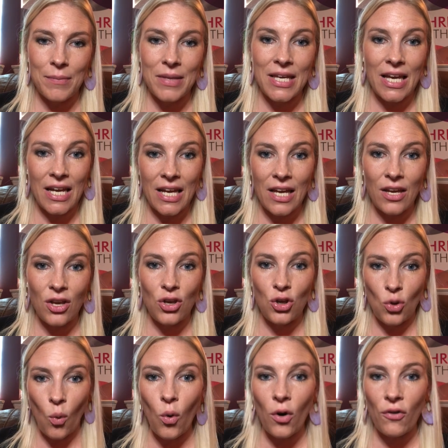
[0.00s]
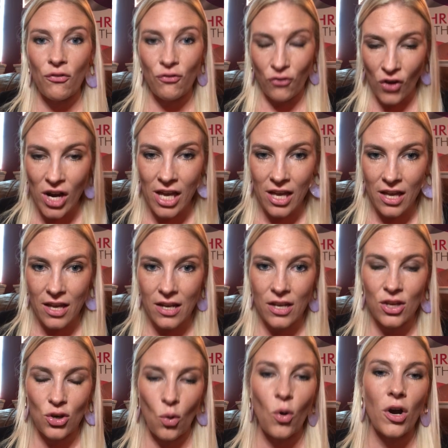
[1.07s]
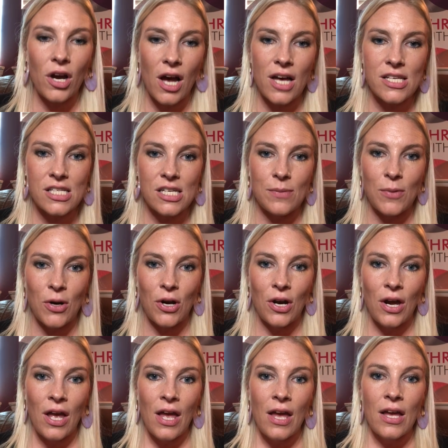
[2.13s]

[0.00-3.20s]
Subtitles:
getting your friend, your customer,